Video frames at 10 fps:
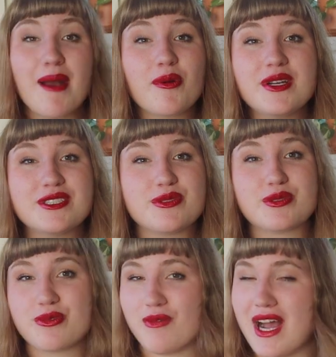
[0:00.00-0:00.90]
I'm going to
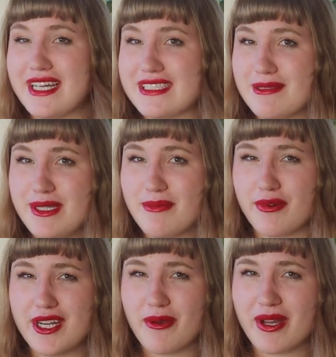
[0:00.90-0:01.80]
try to be
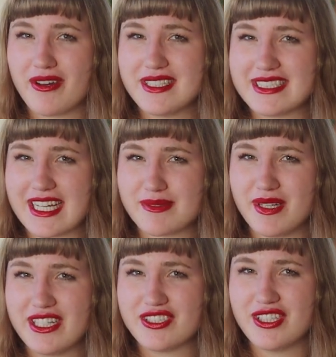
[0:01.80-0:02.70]
pretty quick on this
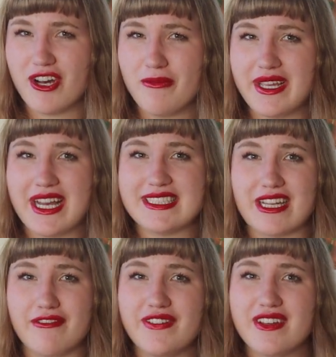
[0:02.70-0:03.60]
explanation though, because
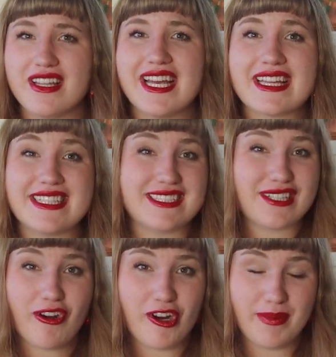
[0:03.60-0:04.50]
I feel like this
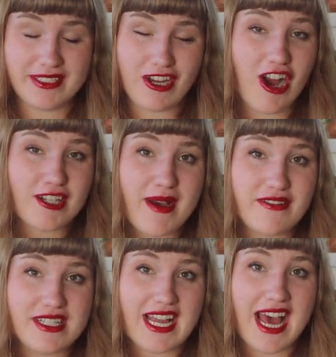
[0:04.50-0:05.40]
has already been talked about to